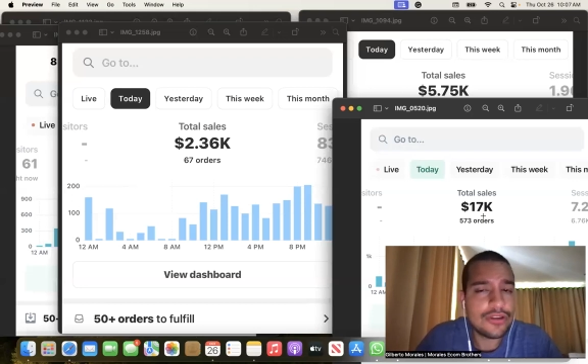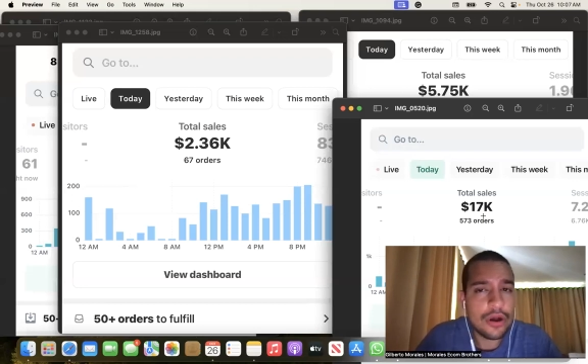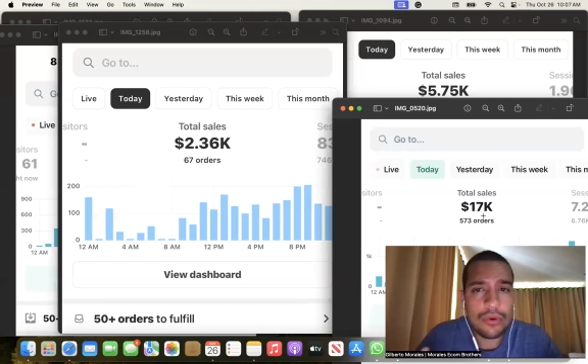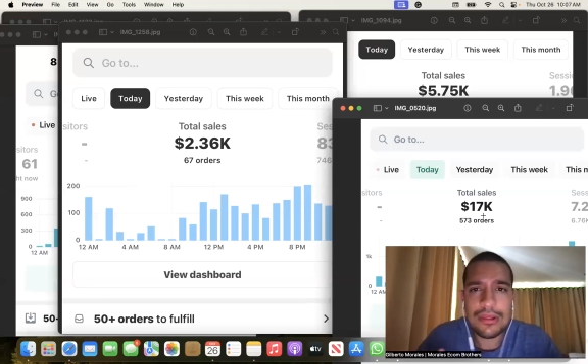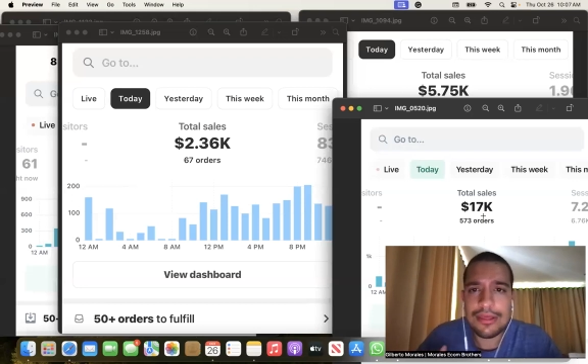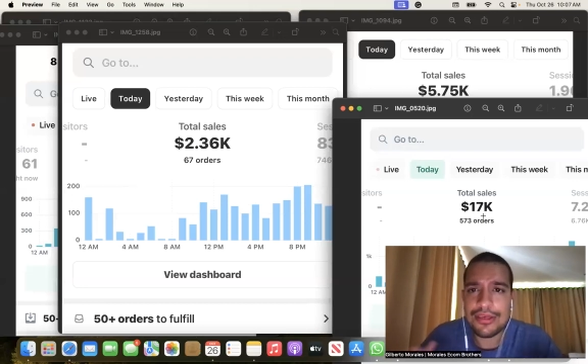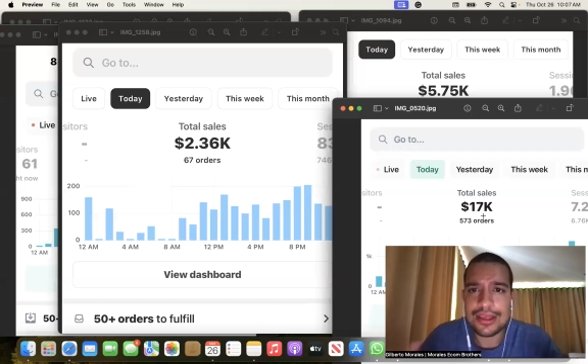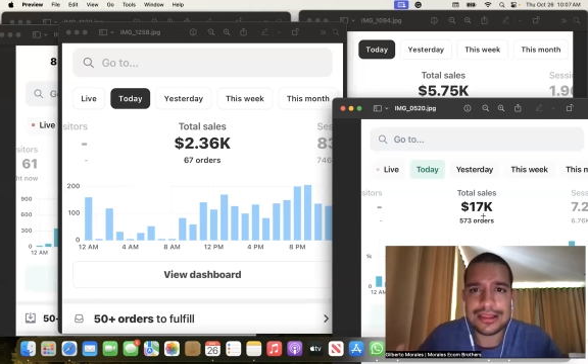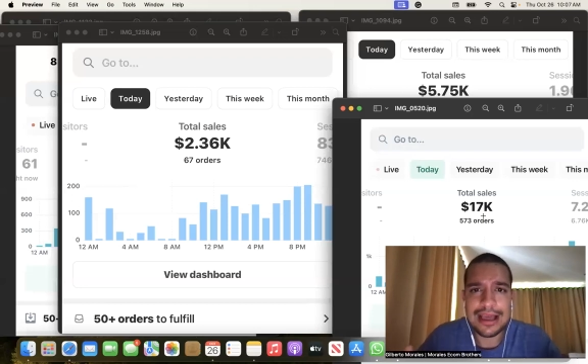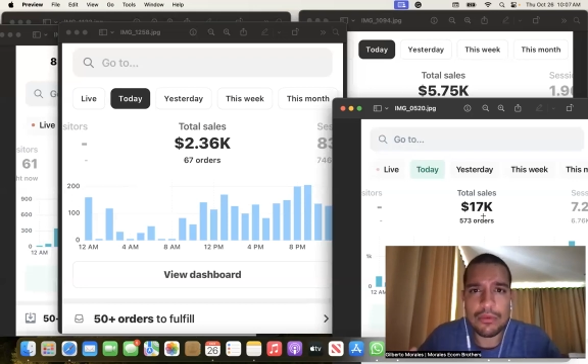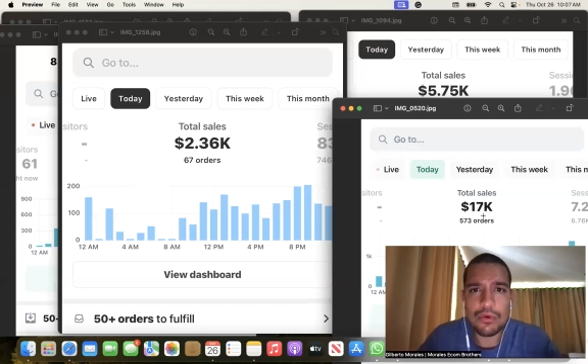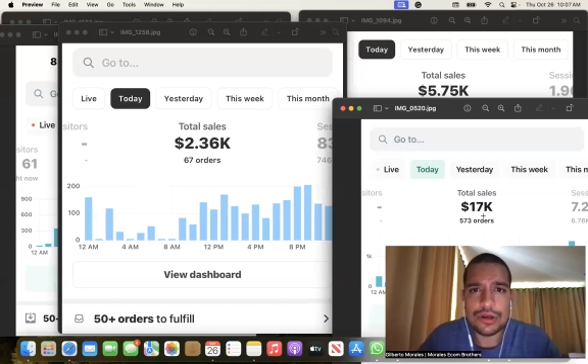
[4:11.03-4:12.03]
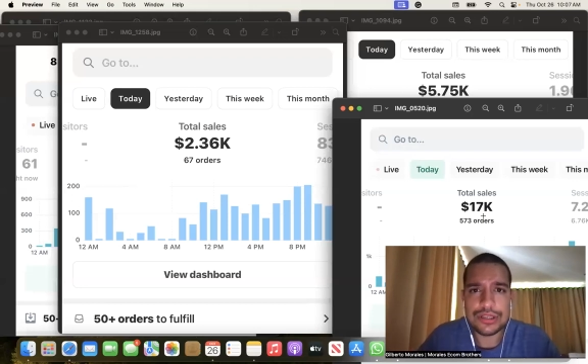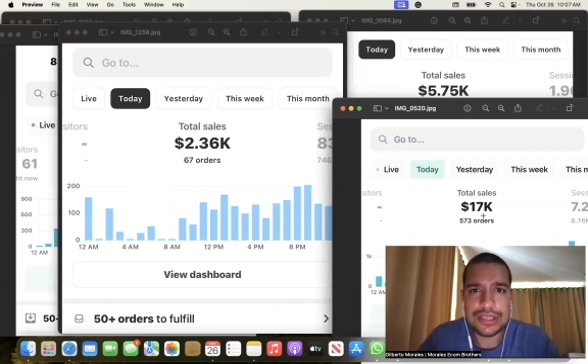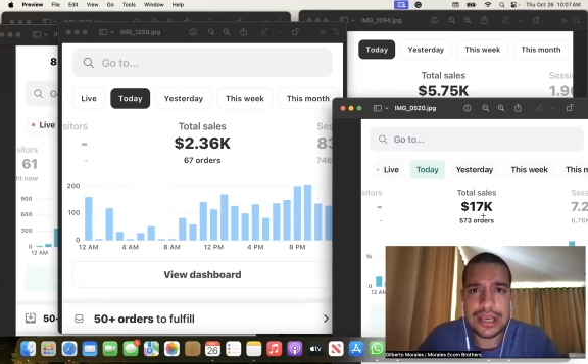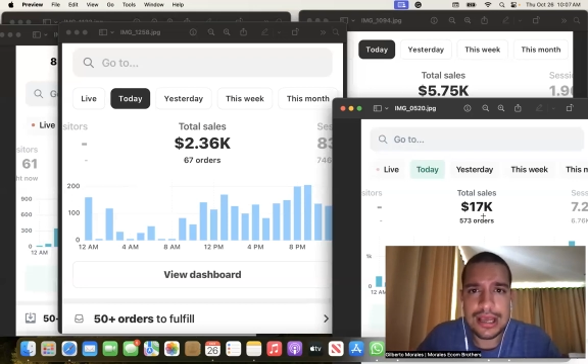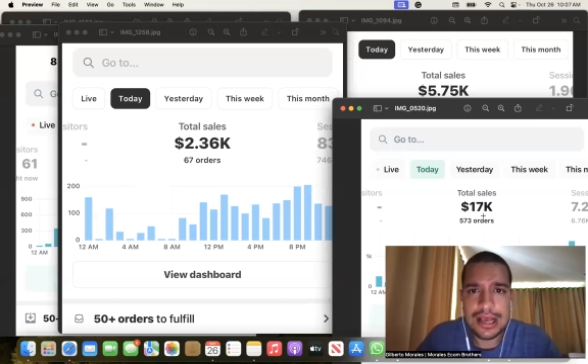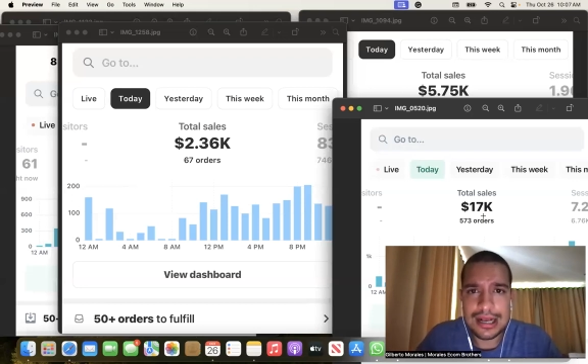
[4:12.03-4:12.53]
The only thing that was
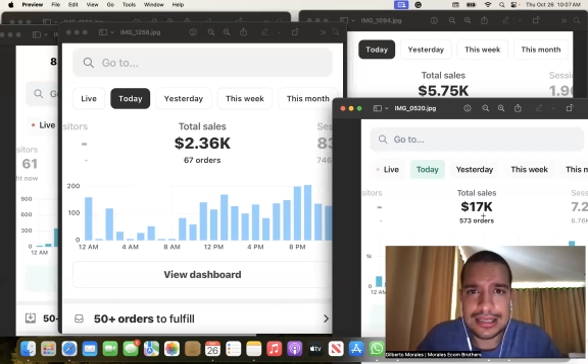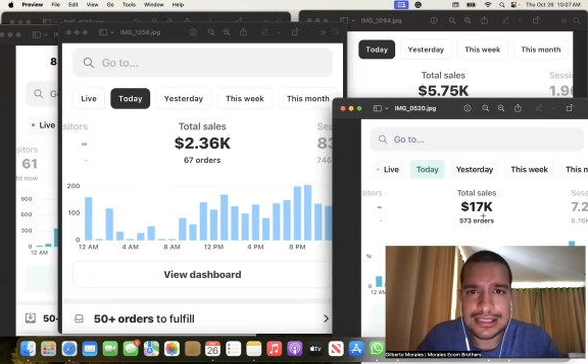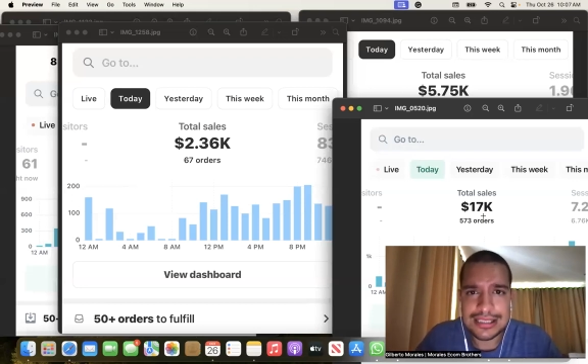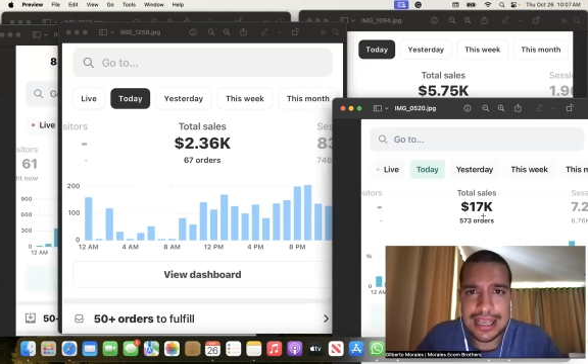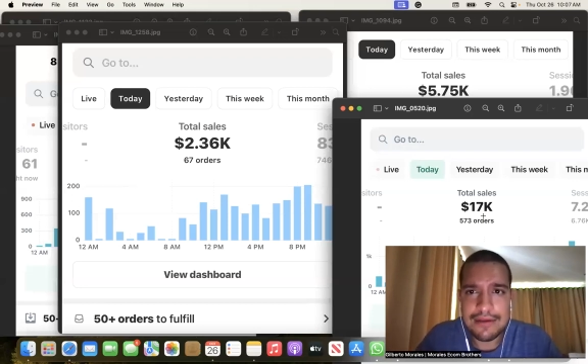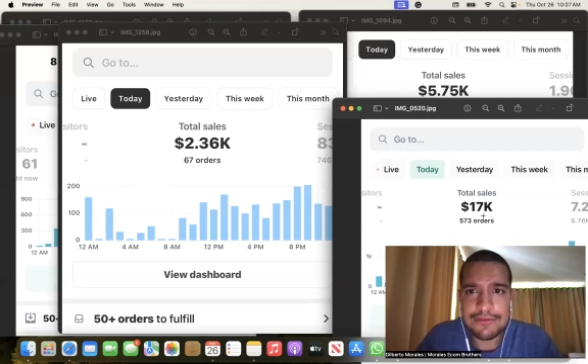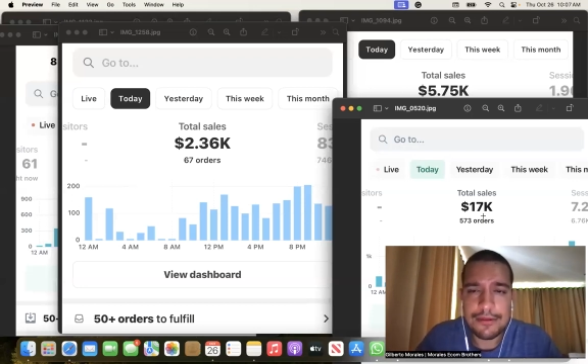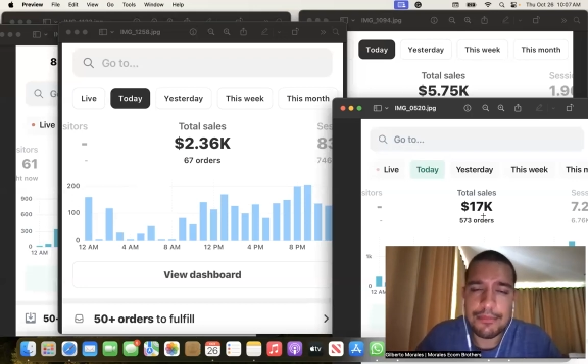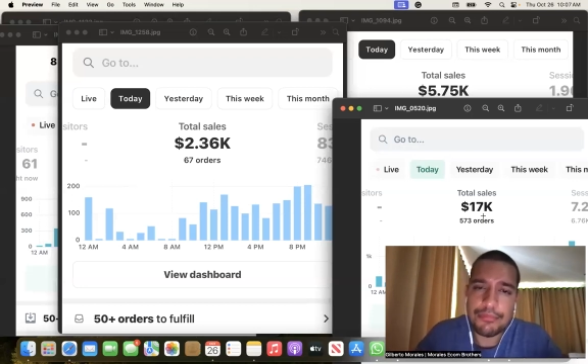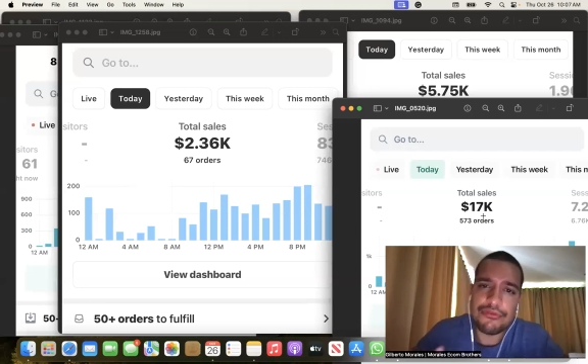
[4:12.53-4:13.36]
uh, saved